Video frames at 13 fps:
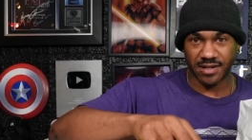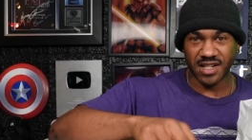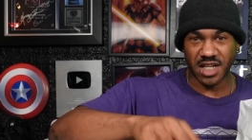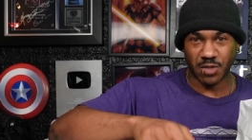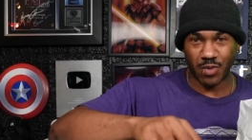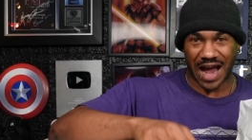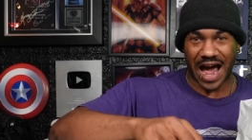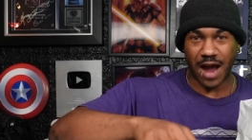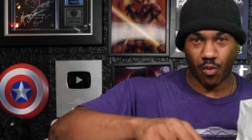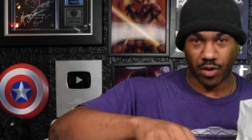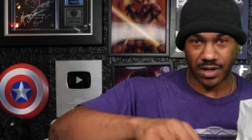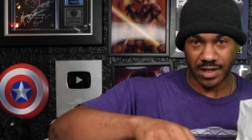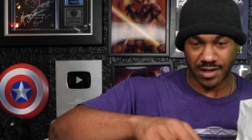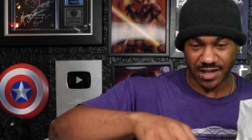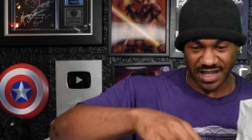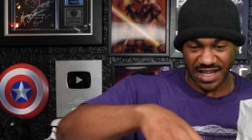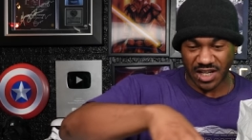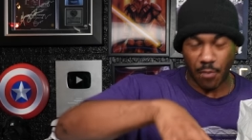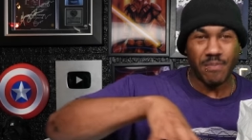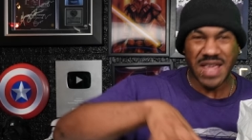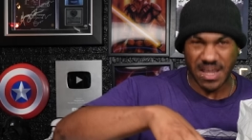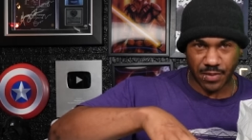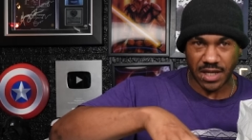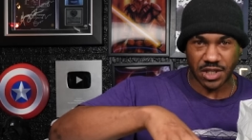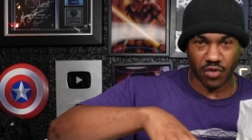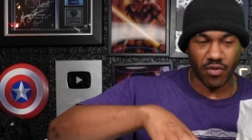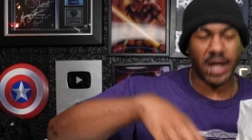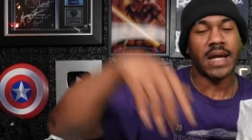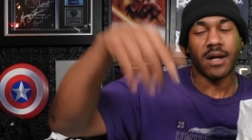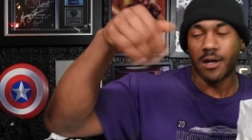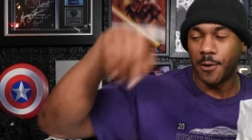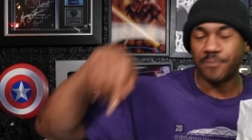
This is what I wanted. This is a me pizza right here.